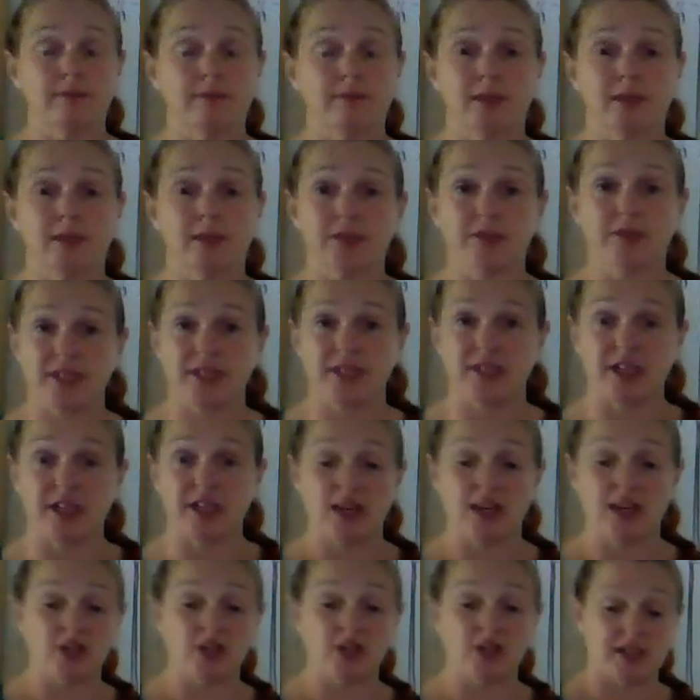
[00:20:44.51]

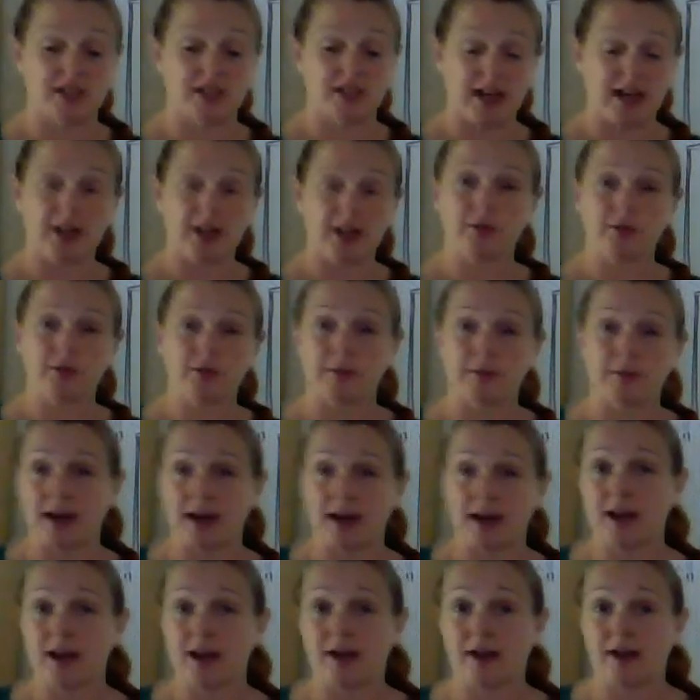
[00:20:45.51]
asphyxiation, dying from not
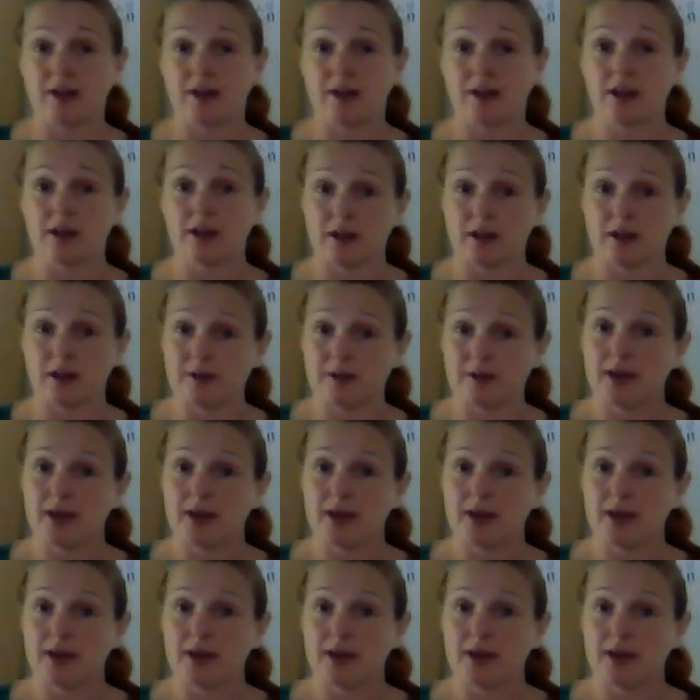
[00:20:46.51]
having enough